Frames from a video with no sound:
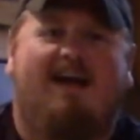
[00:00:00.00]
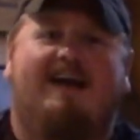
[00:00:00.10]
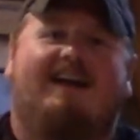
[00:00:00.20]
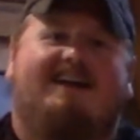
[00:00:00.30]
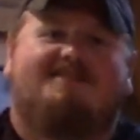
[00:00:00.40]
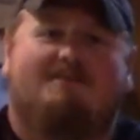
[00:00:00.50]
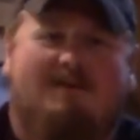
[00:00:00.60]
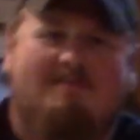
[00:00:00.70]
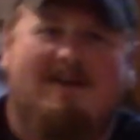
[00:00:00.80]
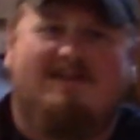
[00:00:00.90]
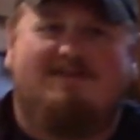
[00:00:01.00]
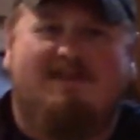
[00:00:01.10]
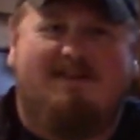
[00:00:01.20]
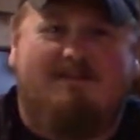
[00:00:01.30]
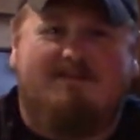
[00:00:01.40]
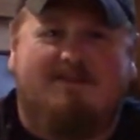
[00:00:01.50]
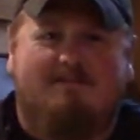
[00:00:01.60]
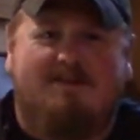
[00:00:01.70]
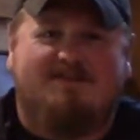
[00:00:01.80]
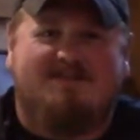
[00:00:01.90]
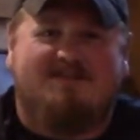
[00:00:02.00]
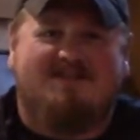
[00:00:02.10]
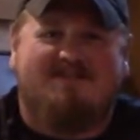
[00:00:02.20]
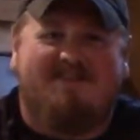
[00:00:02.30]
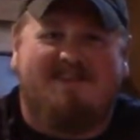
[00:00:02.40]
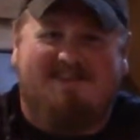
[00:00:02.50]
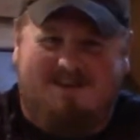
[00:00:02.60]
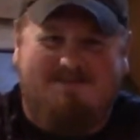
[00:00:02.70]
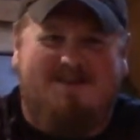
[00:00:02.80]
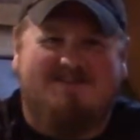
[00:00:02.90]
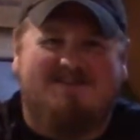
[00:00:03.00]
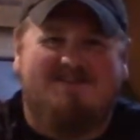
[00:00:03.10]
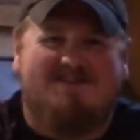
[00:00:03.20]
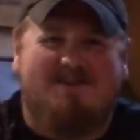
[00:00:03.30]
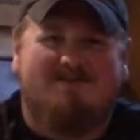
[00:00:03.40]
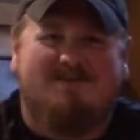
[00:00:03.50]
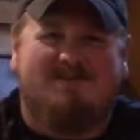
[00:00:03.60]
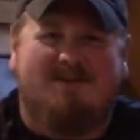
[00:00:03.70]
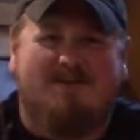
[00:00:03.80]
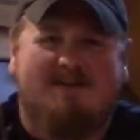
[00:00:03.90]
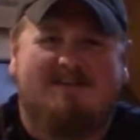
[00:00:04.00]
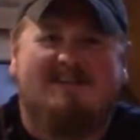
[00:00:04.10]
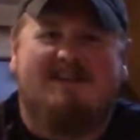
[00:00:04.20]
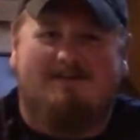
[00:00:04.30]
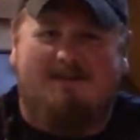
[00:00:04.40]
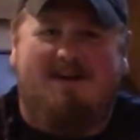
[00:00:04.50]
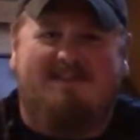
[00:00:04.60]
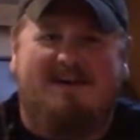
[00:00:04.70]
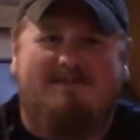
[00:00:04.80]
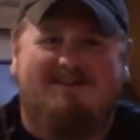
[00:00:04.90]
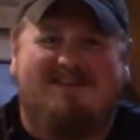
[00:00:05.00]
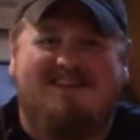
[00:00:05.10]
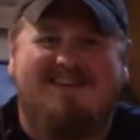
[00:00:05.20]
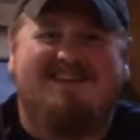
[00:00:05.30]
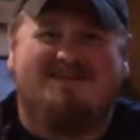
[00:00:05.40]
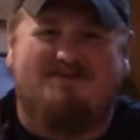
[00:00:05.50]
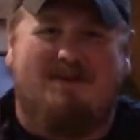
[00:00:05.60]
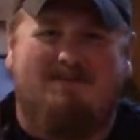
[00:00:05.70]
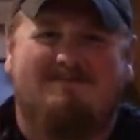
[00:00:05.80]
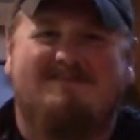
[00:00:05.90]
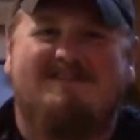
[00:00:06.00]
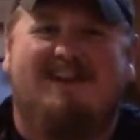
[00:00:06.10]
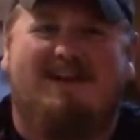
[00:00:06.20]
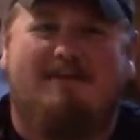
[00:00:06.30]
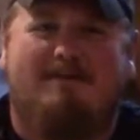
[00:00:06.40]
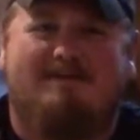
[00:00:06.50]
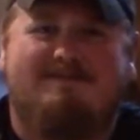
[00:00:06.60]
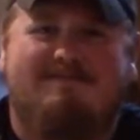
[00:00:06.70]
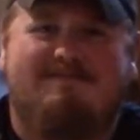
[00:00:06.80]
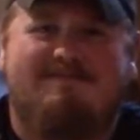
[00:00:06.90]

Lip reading: Hey guys, welcome back to another episode of Budget Hunters TV. I'm Austin, your host as always. Behind the camera today is Robert. Say hey, Robert.